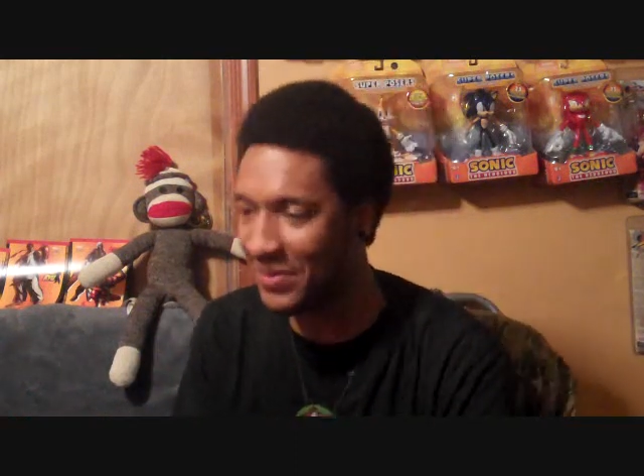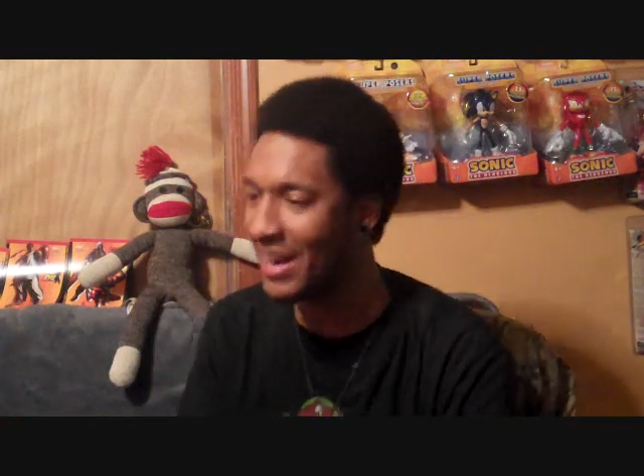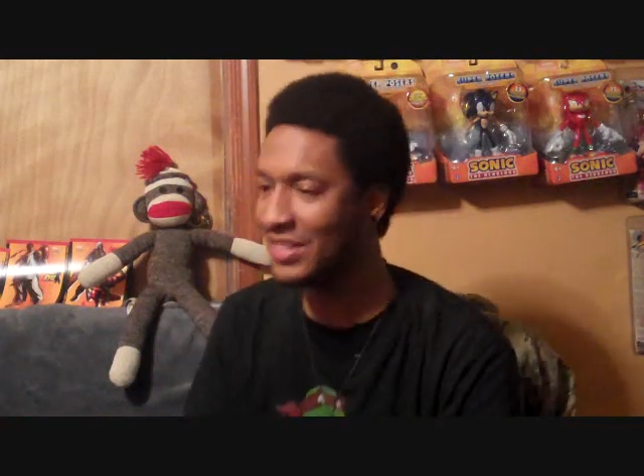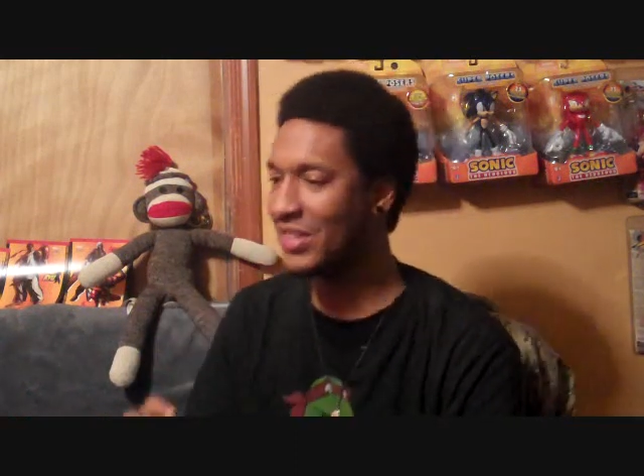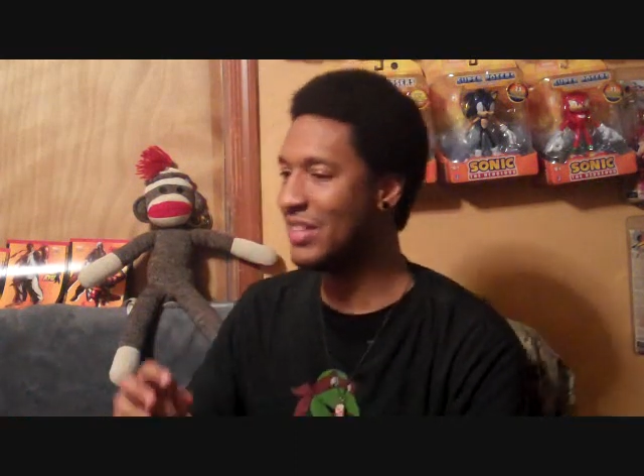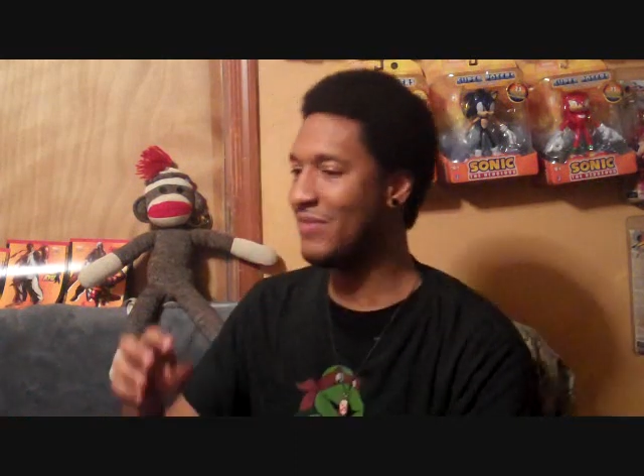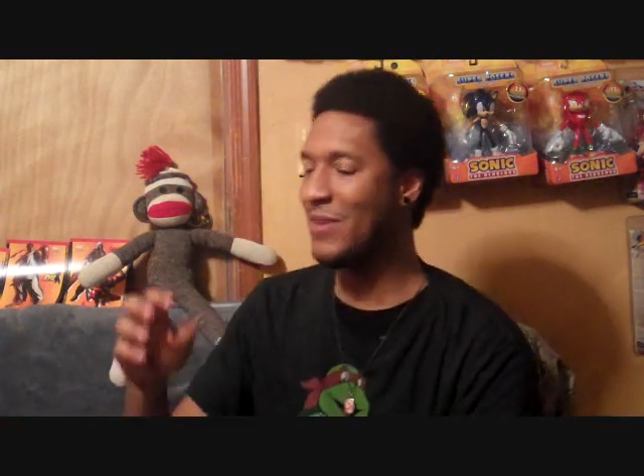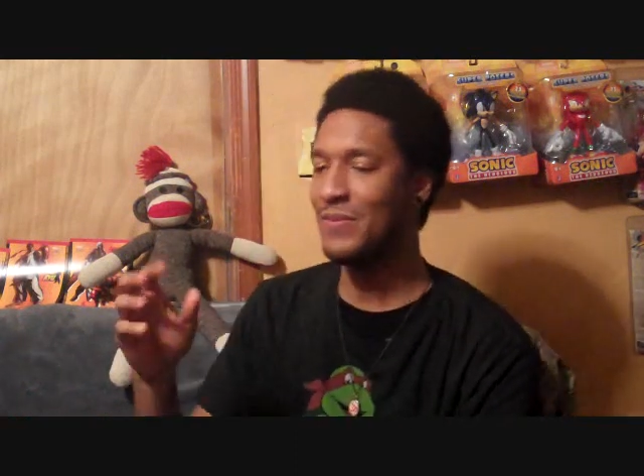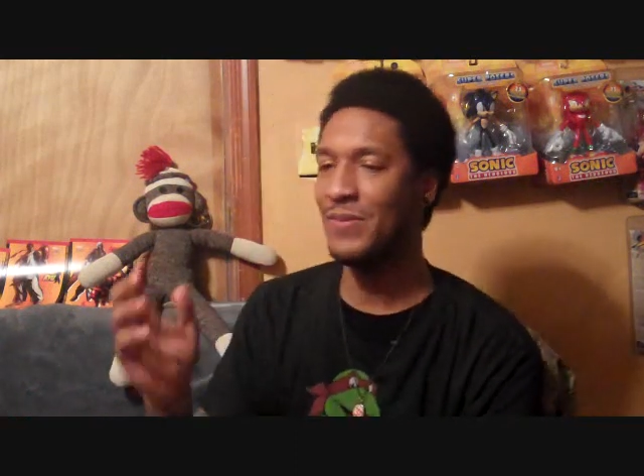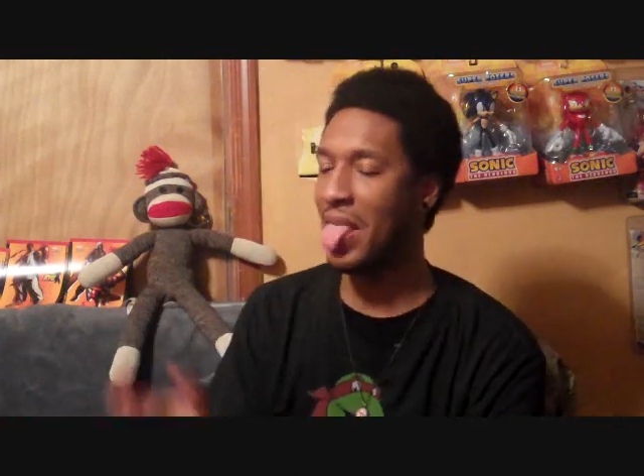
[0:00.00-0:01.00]
Marvin Cassidy.
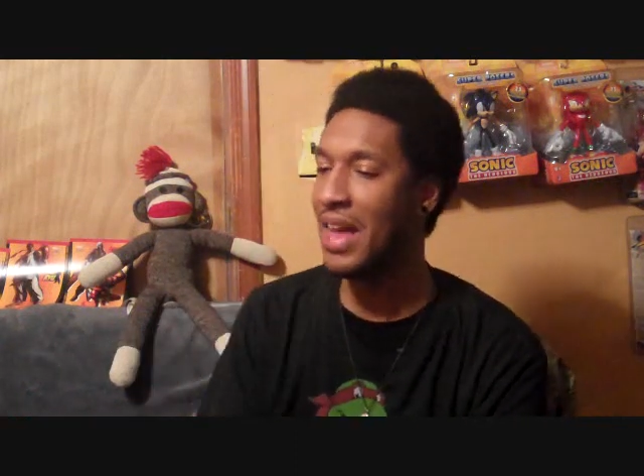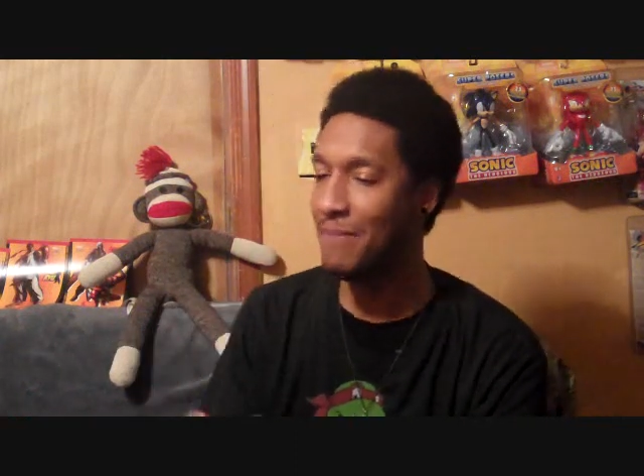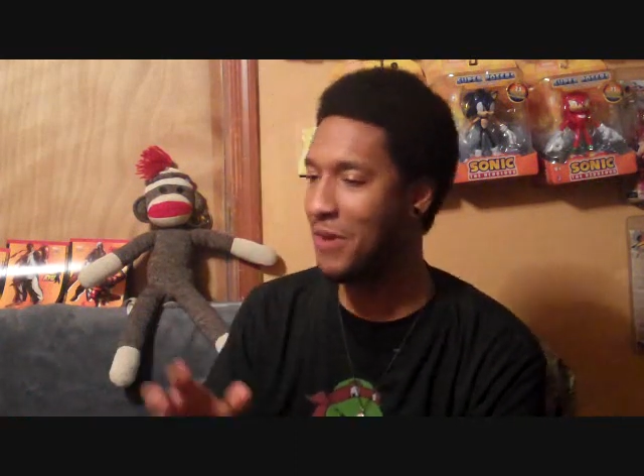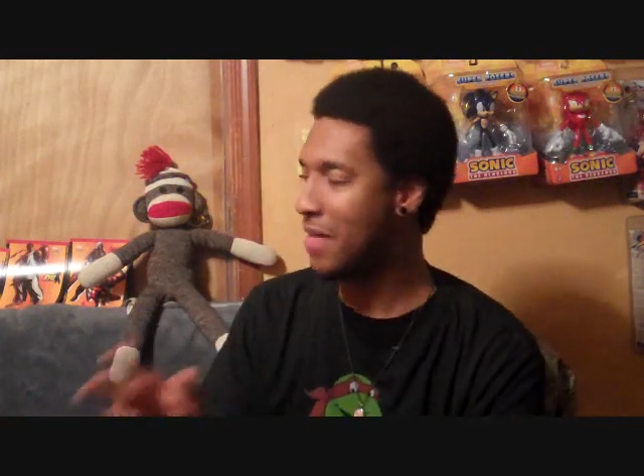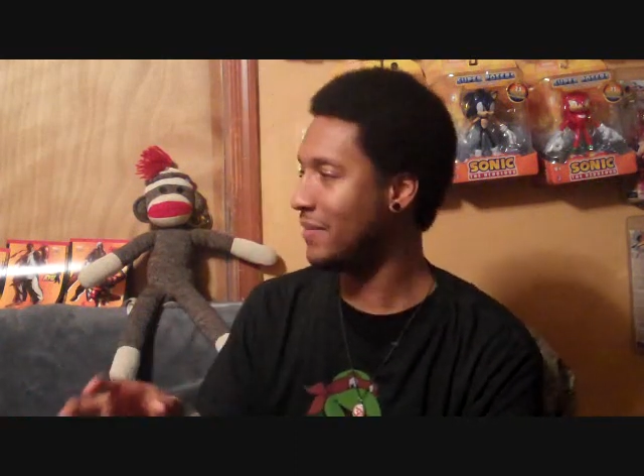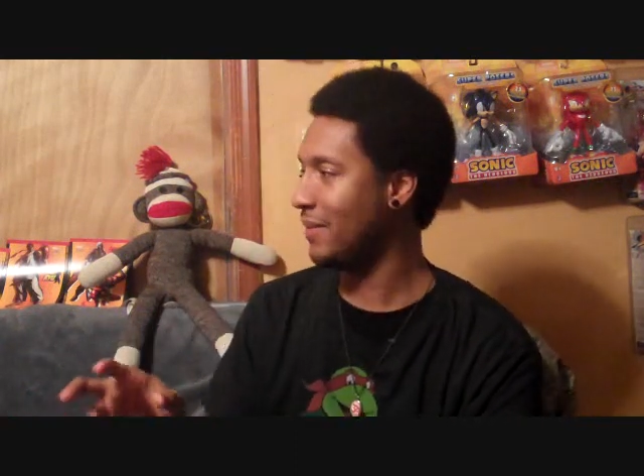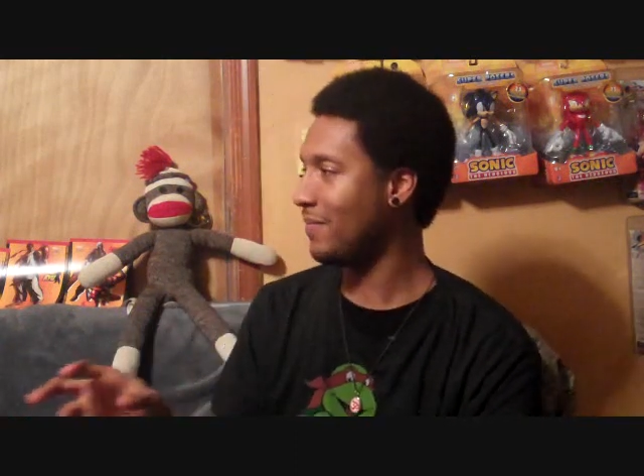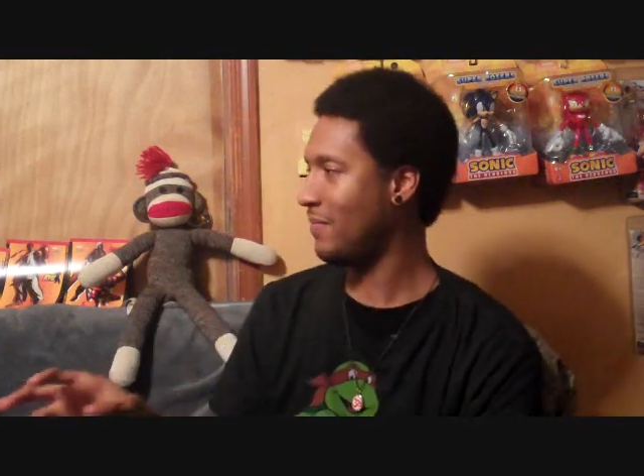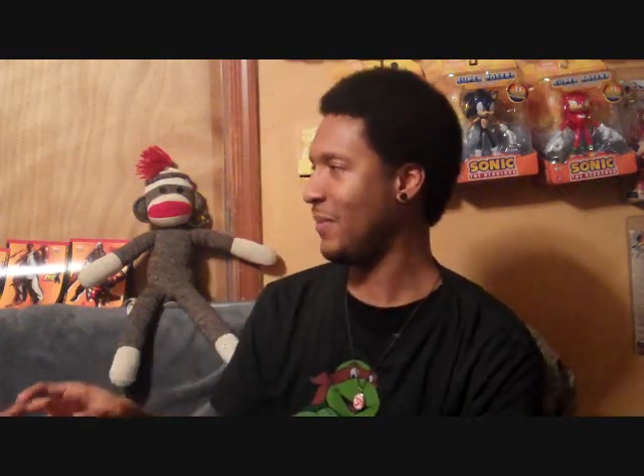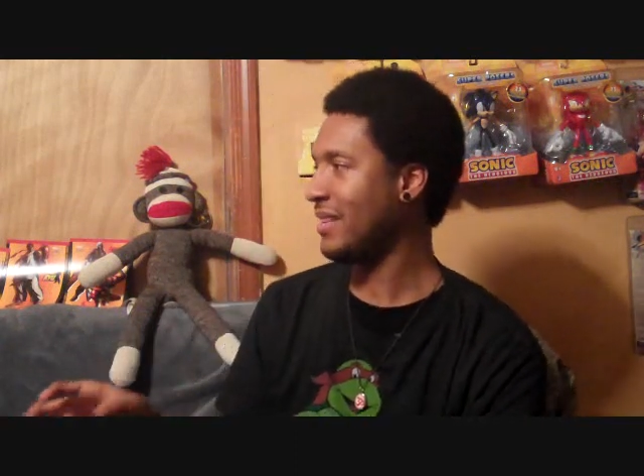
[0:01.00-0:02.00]
That. what
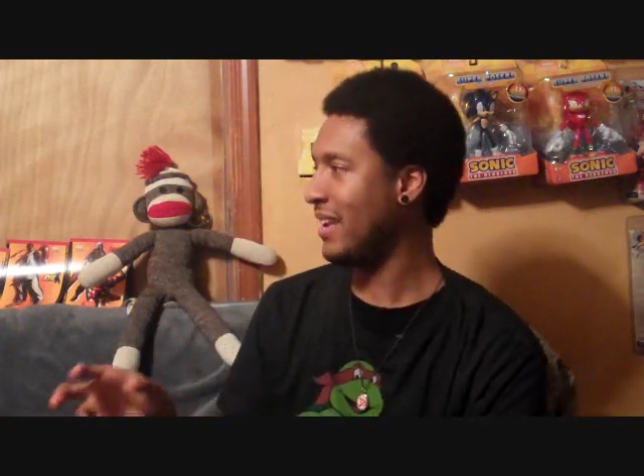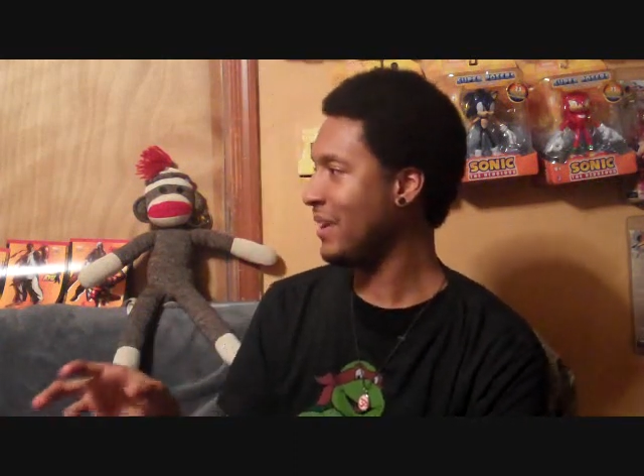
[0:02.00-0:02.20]
the